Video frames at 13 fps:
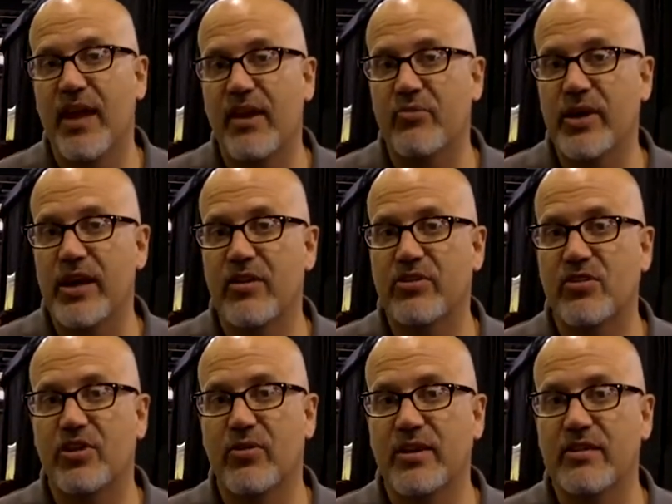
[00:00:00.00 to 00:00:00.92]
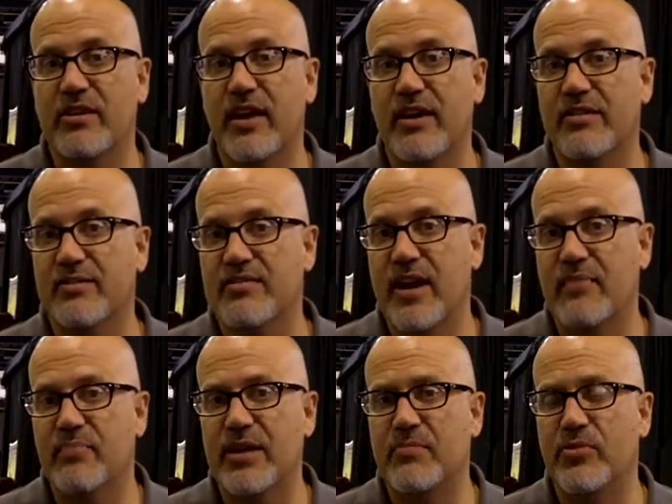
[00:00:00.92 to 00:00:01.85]
and we are showing today in the
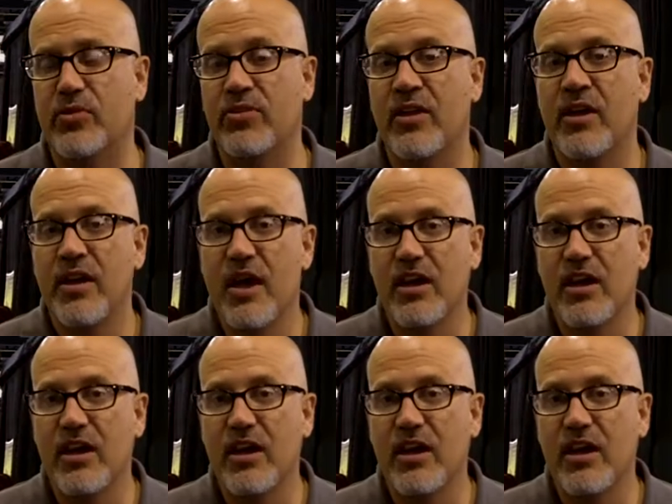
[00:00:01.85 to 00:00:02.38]
Stampede booth